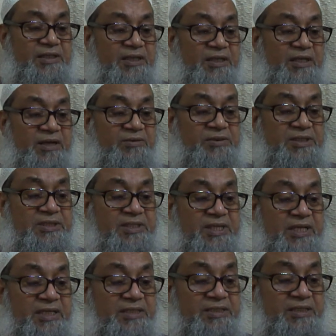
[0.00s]
Now, these
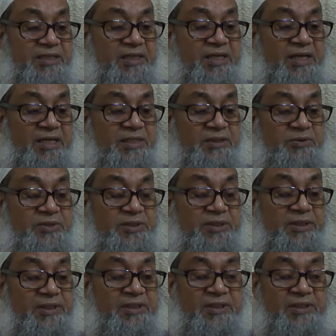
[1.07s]
drugs are used